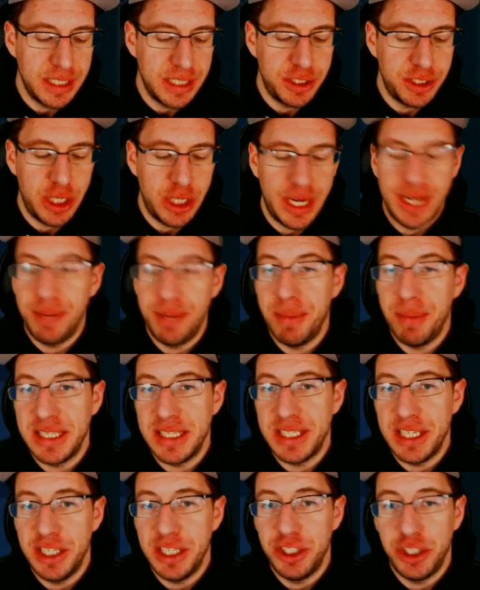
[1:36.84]
Chan a
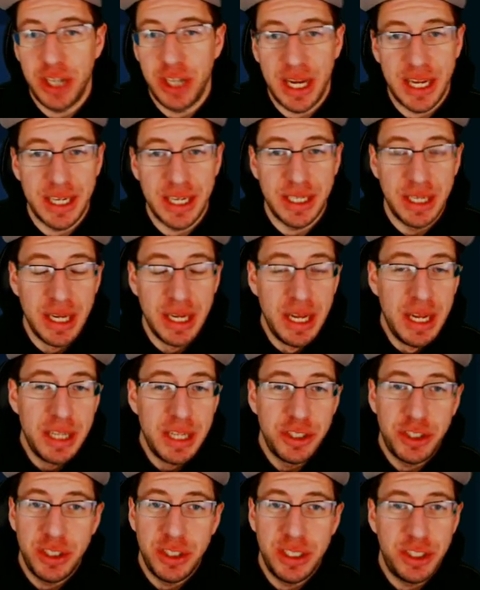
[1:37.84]
message.
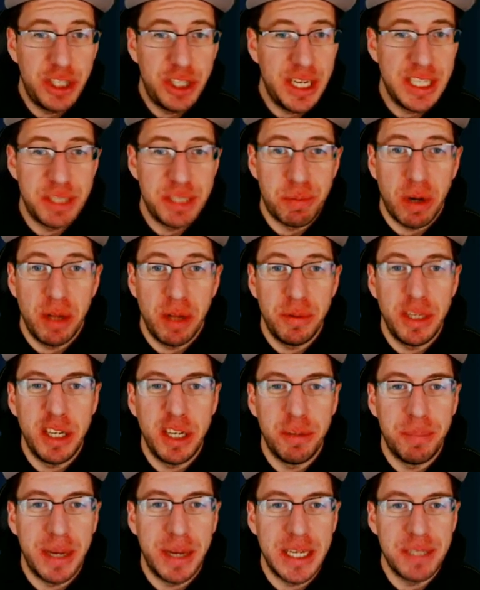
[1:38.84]
Chan's probably
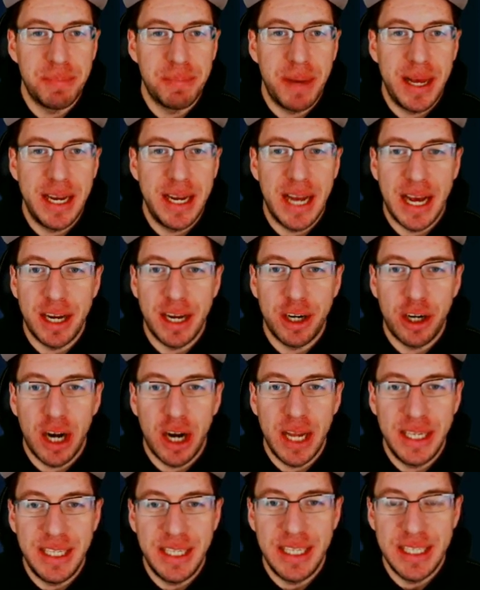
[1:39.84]
your best bet. Her
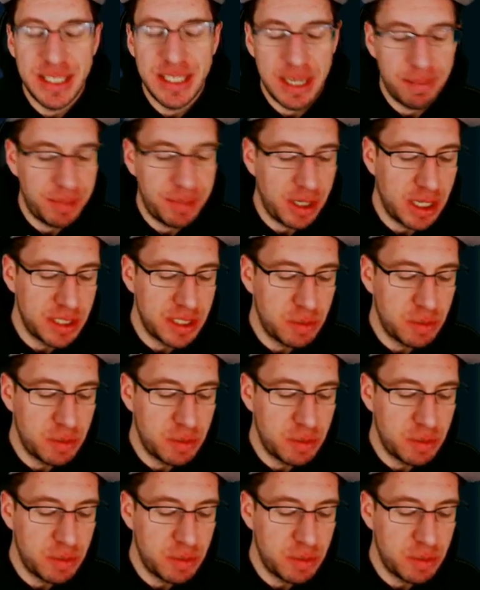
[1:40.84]
ID is up there as